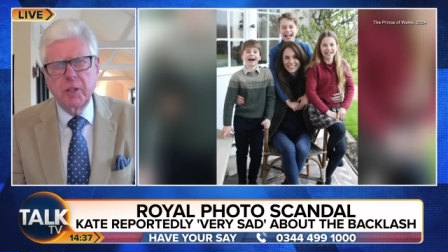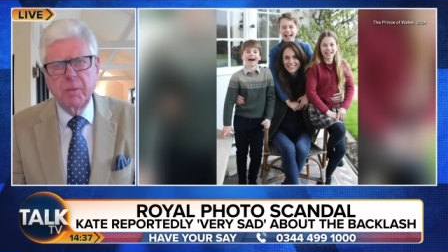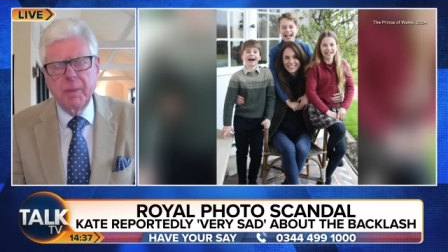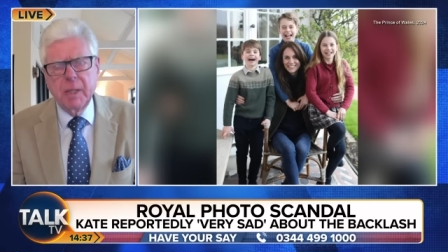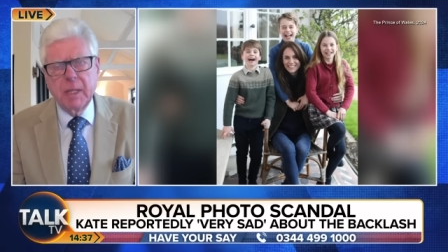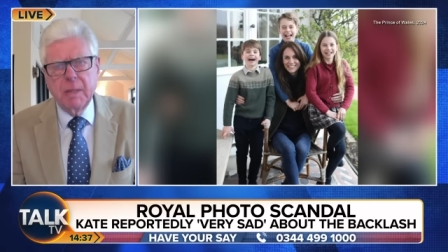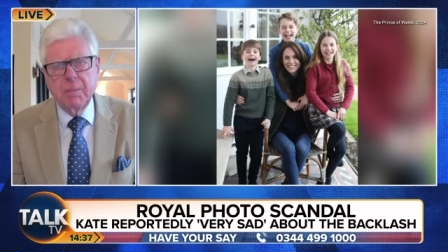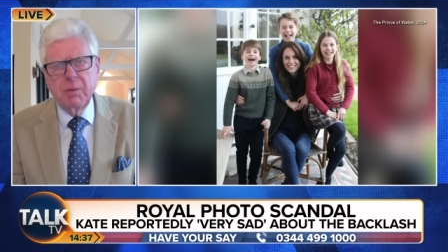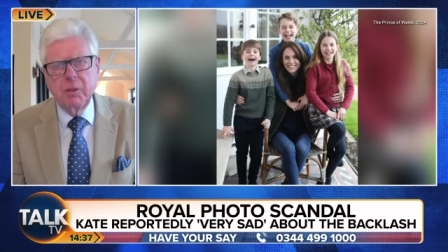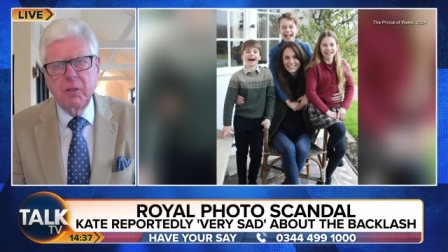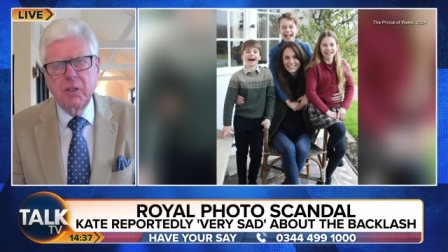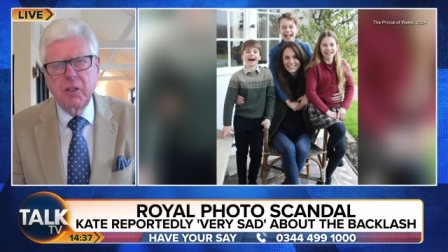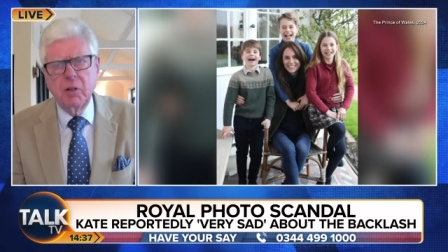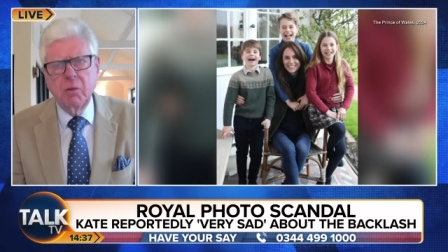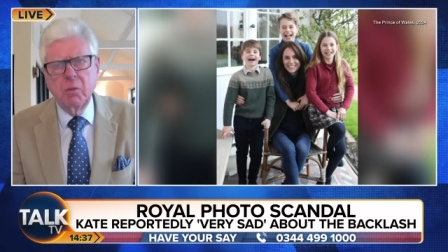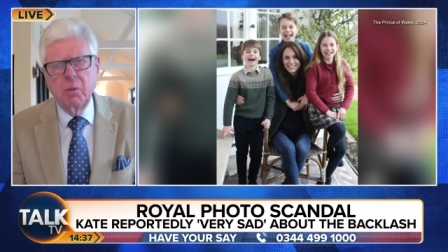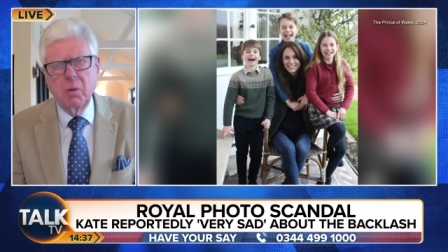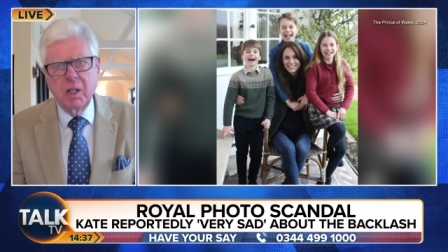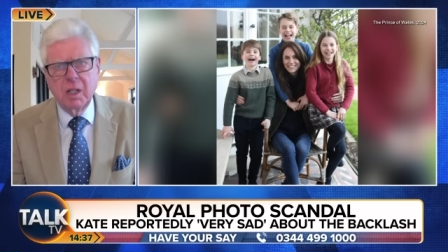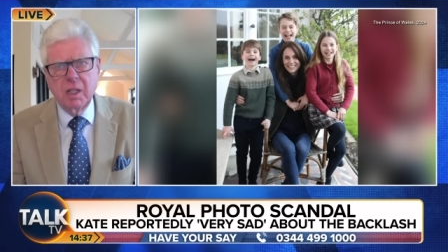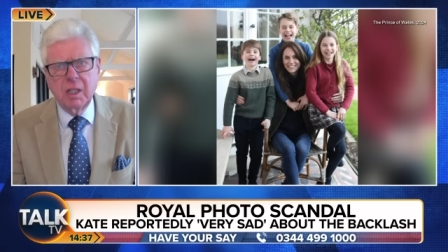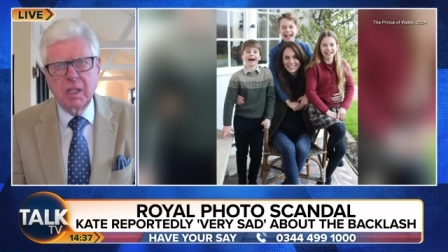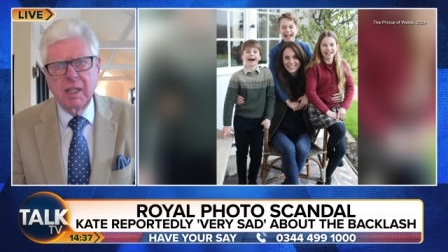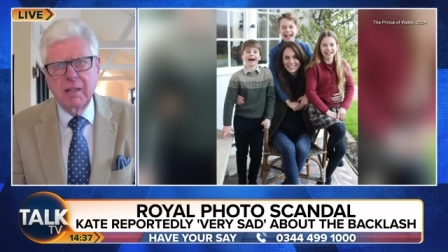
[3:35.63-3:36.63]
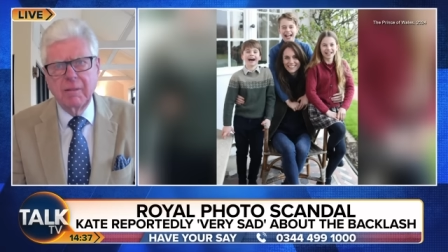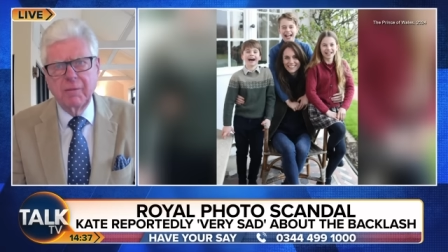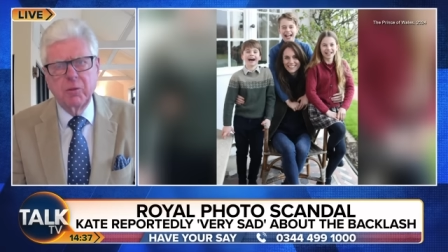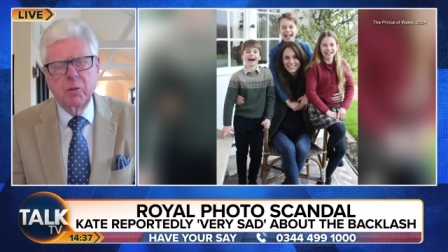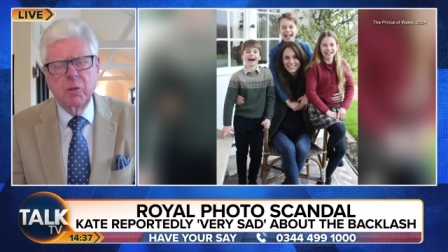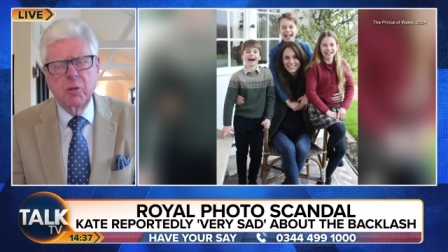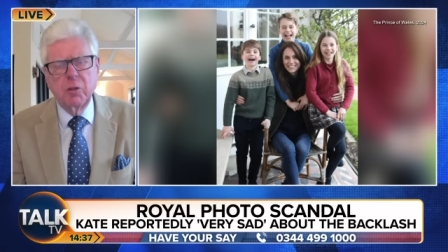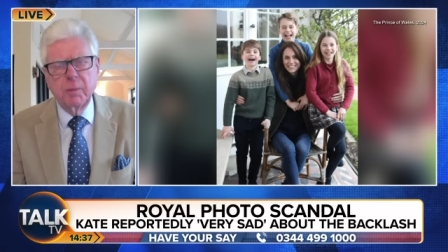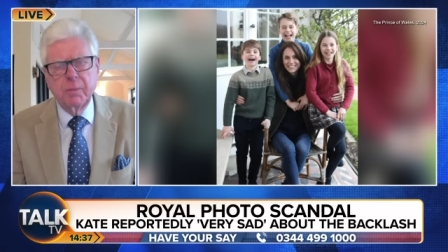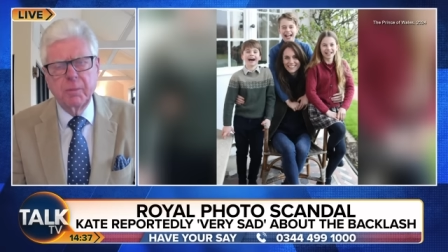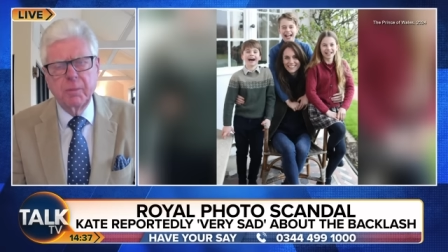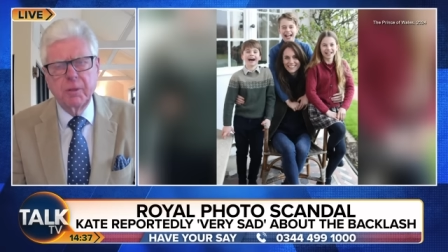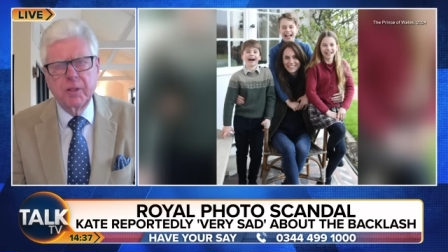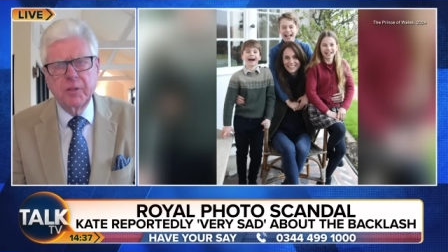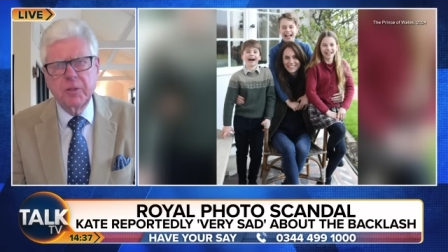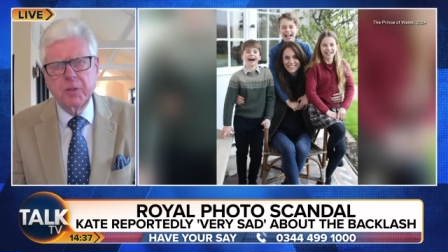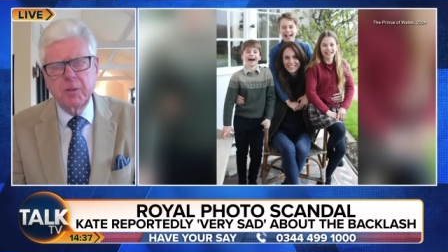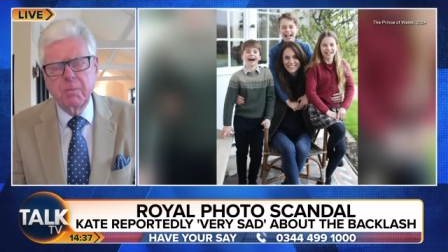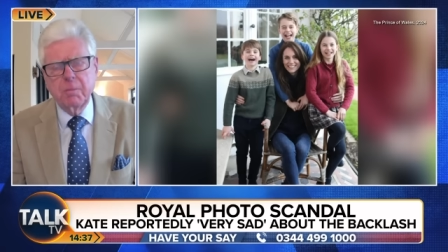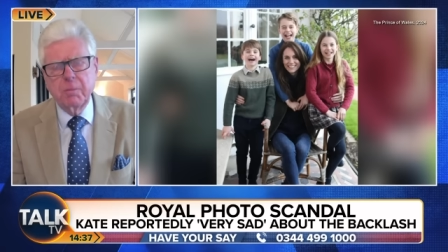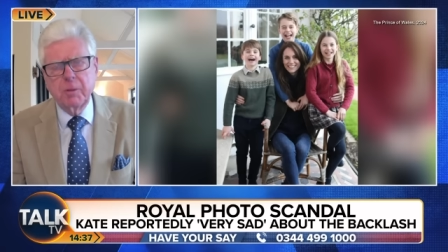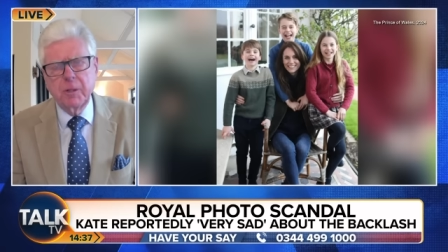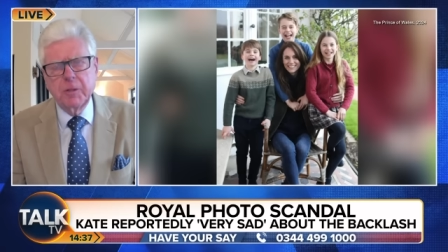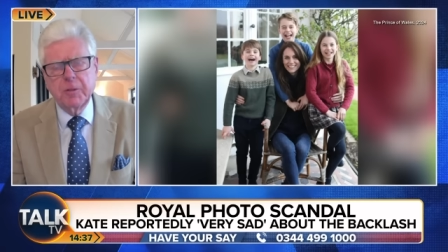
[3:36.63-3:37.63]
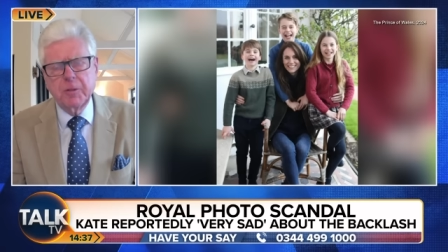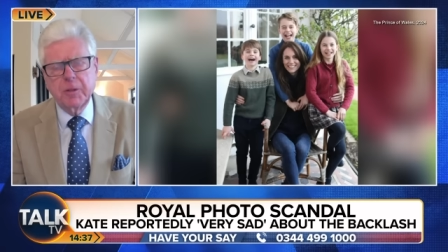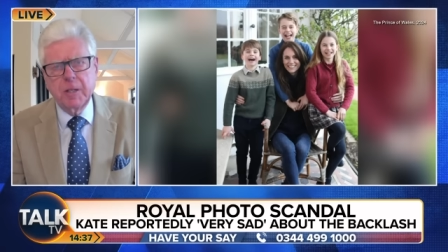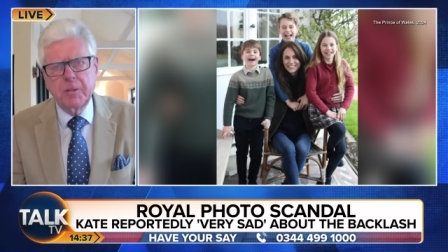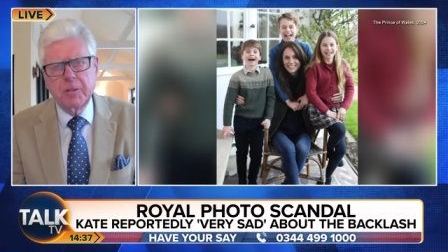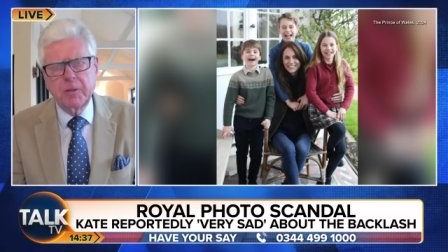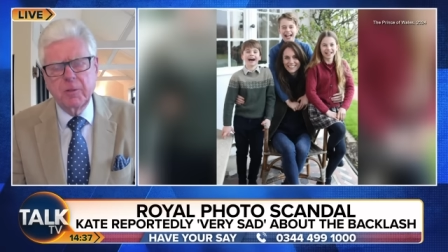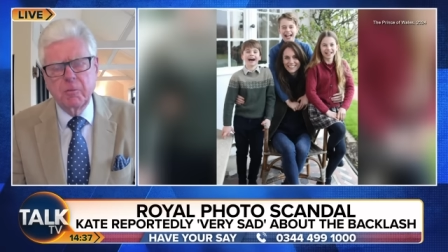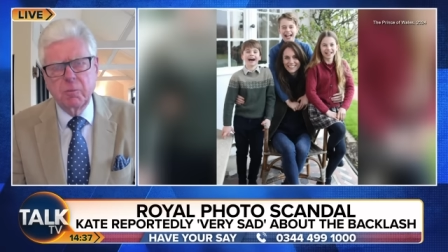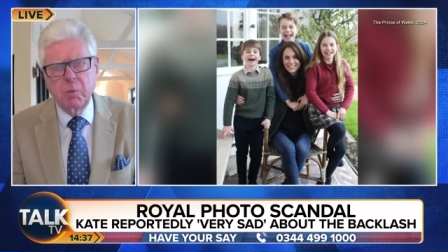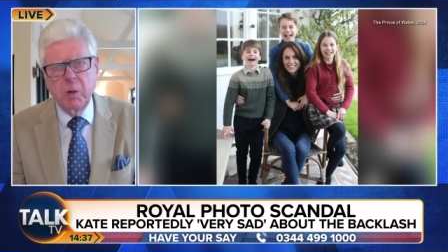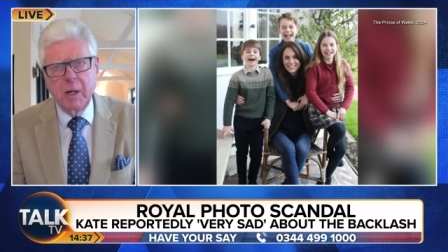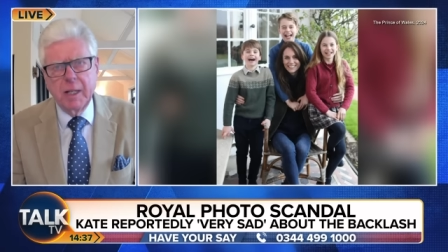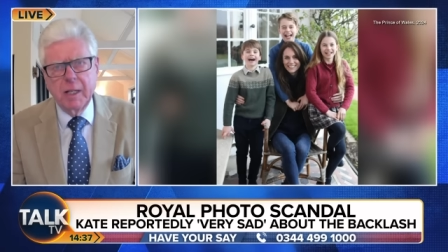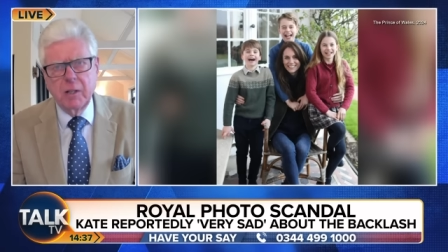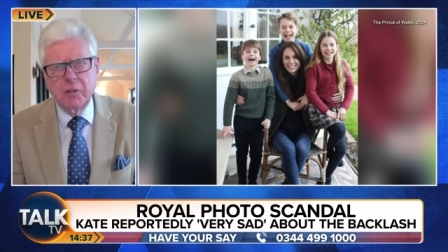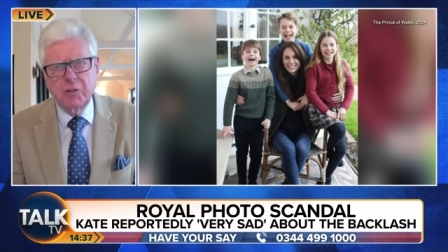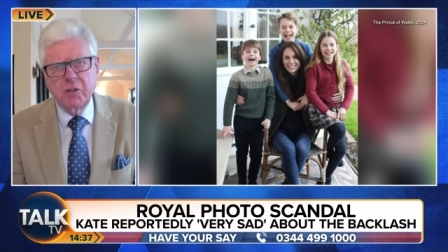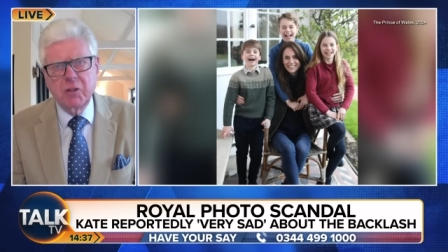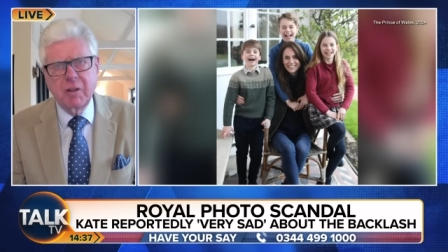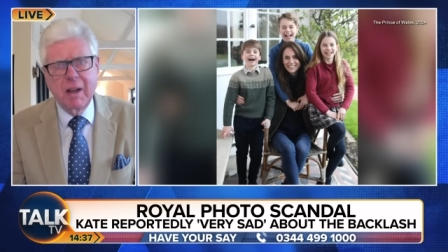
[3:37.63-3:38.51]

the people you're working for, the Prince and Princess of Wales.